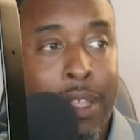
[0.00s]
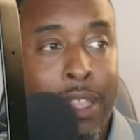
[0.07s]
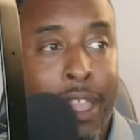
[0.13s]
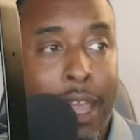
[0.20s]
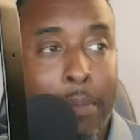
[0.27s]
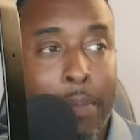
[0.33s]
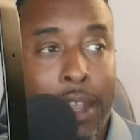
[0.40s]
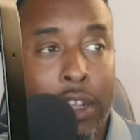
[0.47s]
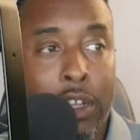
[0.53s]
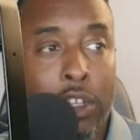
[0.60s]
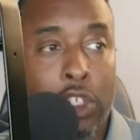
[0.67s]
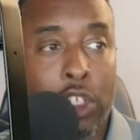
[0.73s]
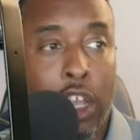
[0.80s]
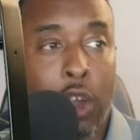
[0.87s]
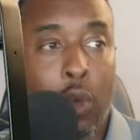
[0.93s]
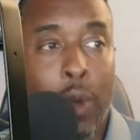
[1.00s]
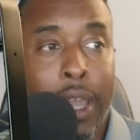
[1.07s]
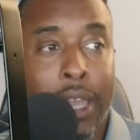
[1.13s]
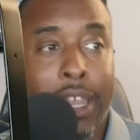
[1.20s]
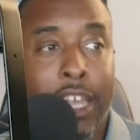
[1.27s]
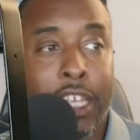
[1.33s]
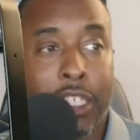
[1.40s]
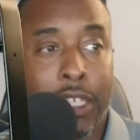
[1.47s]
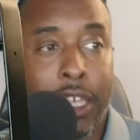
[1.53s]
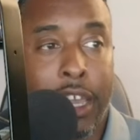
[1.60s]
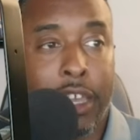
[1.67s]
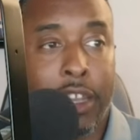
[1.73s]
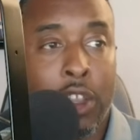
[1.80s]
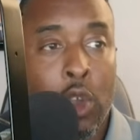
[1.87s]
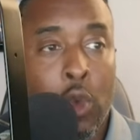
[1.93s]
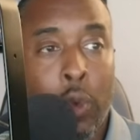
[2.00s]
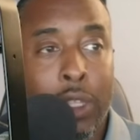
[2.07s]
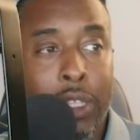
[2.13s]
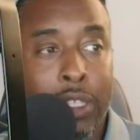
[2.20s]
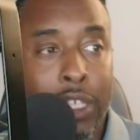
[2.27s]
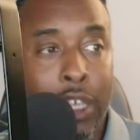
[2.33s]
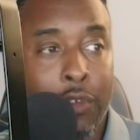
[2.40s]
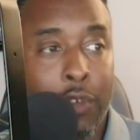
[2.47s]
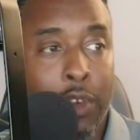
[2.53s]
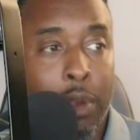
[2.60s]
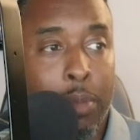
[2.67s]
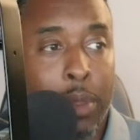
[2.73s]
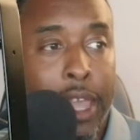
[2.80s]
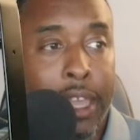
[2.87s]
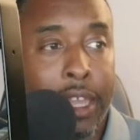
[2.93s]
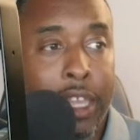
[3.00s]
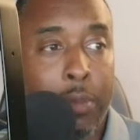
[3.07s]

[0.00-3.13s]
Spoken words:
Linebacker Deshaun White has signed with the Silver and Black.